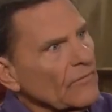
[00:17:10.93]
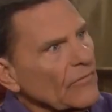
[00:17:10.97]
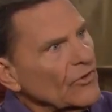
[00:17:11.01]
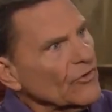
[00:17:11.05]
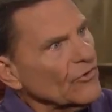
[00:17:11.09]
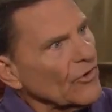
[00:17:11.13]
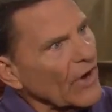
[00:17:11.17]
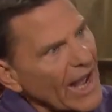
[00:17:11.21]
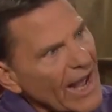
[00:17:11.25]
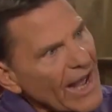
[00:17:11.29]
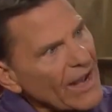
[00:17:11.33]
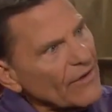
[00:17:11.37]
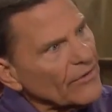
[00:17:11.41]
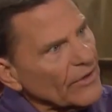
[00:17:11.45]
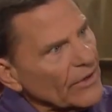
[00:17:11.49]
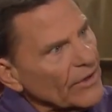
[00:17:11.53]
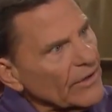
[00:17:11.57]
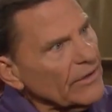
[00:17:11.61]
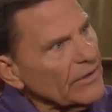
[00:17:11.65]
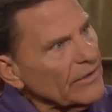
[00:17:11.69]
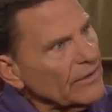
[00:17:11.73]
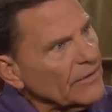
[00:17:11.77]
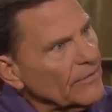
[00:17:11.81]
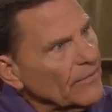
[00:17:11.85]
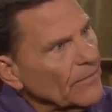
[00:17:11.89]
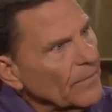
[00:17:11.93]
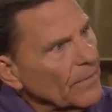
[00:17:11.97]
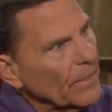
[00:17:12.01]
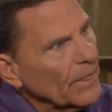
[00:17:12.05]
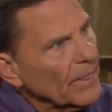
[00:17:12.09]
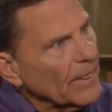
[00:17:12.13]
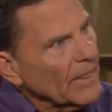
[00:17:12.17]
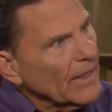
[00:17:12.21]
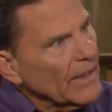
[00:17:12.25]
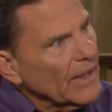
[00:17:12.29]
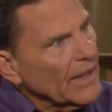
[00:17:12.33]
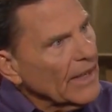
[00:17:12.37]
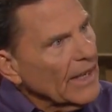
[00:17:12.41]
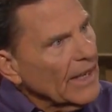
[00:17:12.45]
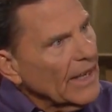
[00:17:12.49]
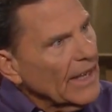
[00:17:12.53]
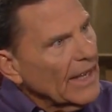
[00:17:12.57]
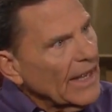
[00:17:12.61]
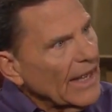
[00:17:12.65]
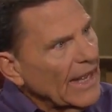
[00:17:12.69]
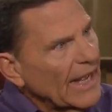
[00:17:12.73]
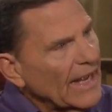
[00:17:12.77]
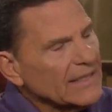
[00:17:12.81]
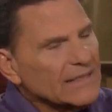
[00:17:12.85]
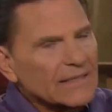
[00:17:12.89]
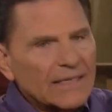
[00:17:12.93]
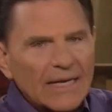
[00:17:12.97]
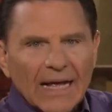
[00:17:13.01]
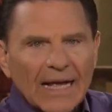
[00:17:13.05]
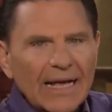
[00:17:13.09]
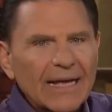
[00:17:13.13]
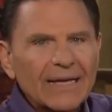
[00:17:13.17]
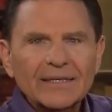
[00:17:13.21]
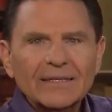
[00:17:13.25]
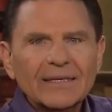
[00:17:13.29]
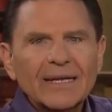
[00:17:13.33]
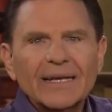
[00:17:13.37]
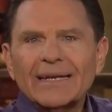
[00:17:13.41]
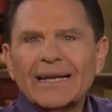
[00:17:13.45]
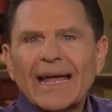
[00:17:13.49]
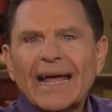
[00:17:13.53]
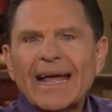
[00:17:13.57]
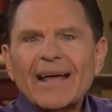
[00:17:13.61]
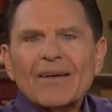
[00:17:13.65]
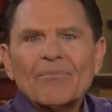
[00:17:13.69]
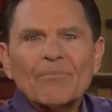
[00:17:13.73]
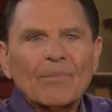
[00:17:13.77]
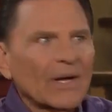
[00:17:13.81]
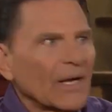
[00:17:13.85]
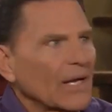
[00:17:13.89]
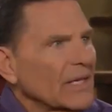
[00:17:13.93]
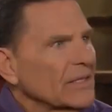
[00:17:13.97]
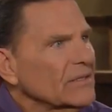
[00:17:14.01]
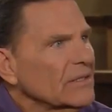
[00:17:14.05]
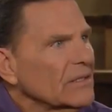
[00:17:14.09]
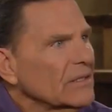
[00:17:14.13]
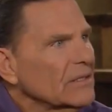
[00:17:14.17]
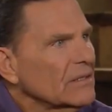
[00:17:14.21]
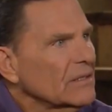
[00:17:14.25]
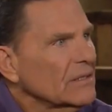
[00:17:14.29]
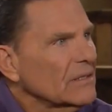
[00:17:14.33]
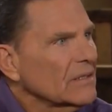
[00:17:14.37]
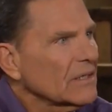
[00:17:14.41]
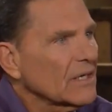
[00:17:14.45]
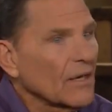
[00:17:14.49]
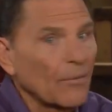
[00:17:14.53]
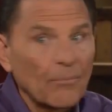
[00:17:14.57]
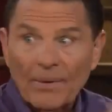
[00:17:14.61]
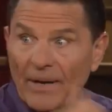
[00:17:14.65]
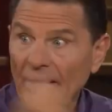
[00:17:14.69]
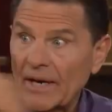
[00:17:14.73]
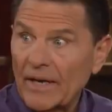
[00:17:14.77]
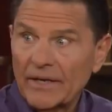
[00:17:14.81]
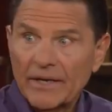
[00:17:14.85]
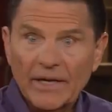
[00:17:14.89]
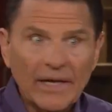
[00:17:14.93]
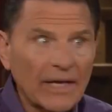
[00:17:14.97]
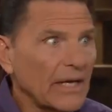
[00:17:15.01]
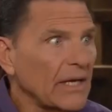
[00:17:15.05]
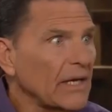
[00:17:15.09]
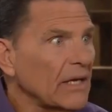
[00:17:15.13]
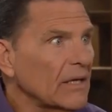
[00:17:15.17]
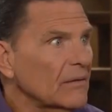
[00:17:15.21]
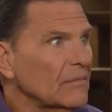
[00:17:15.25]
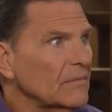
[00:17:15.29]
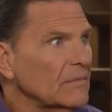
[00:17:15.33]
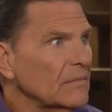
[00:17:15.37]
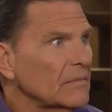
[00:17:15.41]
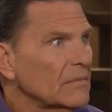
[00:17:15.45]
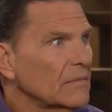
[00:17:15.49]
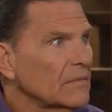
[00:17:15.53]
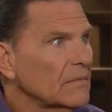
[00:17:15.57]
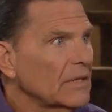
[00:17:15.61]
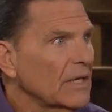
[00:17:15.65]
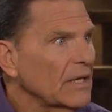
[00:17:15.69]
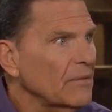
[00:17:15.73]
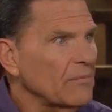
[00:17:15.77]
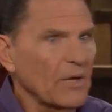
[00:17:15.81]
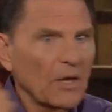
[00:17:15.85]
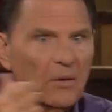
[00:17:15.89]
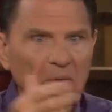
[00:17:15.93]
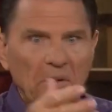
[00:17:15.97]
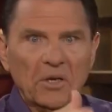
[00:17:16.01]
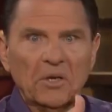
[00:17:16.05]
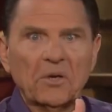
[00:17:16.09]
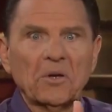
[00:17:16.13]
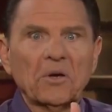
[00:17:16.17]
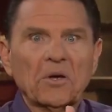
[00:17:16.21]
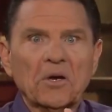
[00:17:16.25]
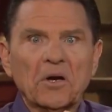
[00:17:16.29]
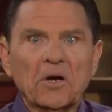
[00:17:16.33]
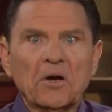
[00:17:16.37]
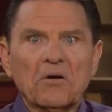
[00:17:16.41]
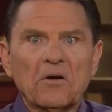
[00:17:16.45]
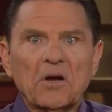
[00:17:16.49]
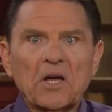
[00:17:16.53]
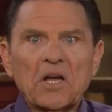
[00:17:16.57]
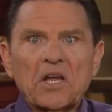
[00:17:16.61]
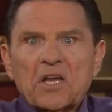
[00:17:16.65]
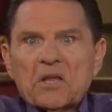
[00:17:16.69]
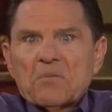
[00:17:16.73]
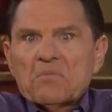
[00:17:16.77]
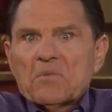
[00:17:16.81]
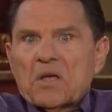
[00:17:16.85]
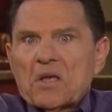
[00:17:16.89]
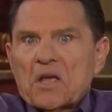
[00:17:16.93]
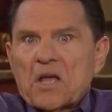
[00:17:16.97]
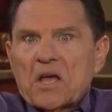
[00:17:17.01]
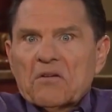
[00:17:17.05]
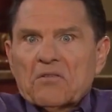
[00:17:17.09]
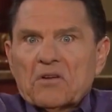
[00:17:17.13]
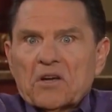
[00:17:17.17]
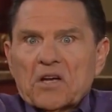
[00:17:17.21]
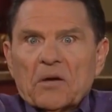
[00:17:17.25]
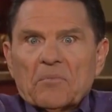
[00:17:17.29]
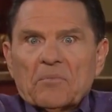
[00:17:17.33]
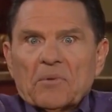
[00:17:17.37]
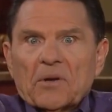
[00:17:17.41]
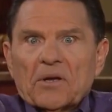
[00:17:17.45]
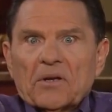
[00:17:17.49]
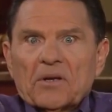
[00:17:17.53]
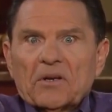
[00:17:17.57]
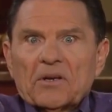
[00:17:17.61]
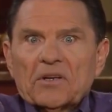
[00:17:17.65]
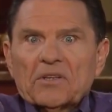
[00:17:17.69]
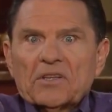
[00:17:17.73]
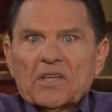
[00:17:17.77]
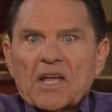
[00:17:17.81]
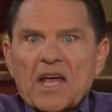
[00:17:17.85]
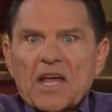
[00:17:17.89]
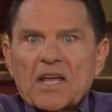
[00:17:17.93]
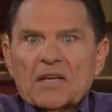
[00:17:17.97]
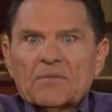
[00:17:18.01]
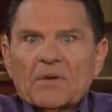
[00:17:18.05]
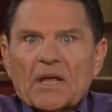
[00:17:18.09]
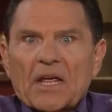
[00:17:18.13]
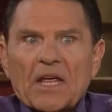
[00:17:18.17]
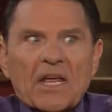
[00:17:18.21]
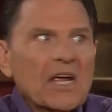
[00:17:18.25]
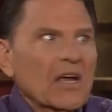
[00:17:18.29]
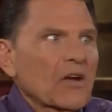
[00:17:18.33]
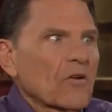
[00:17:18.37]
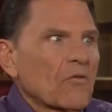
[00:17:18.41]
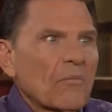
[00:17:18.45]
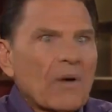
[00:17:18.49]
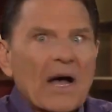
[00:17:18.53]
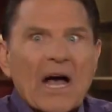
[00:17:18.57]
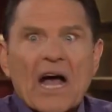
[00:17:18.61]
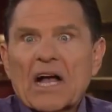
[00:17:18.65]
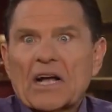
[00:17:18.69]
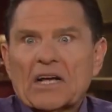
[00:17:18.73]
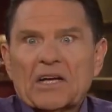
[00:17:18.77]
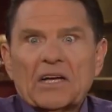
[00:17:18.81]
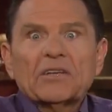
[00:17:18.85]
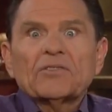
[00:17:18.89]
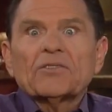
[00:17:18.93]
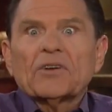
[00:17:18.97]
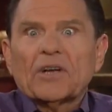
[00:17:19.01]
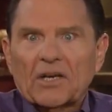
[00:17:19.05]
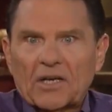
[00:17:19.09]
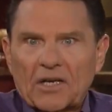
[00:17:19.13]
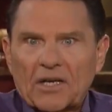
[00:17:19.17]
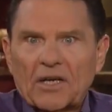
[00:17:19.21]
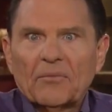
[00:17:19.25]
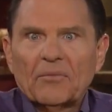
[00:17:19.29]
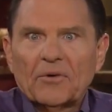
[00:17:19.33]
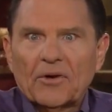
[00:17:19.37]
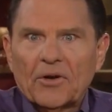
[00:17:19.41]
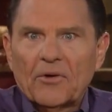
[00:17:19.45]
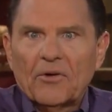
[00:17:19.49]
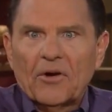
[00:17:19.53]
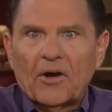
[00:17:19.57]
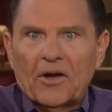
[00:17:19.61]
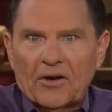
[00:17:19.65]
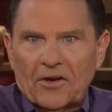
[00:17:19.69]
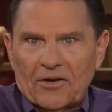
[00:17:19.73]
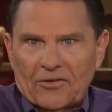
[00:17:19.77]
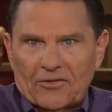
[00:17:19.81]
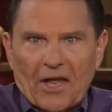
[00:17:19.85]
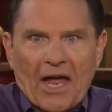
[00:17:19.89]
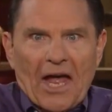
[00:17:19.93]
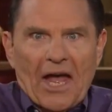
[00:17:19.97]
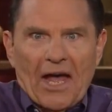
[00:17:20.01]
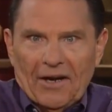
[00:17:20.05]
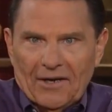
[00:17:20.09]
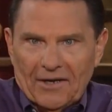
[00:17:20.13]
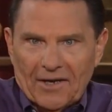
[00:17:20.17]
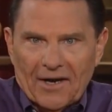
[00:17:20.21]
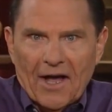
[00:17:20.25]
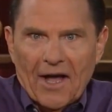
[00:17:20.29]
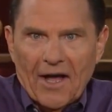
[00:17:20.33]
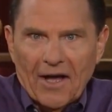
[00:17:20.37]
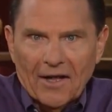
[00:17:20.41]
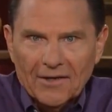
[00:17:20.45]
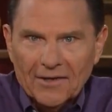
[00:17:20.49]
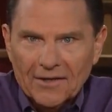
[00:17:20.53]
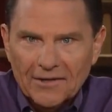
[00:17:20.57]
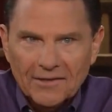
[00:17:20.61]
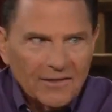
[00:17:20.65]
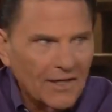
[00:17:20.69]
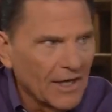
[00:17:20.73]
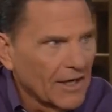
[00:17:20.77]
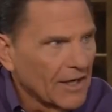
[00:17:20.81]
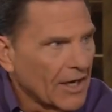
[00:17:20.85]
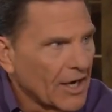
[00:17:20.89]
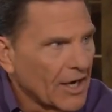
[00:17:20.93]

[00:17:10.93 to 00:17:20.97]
driver hadn't, doesn't have much compared to him. Yeah, he may be right. doing all right. He may have a couple of hundred thousand. He ain't gonna buy a country club with no hundred thousand dollars.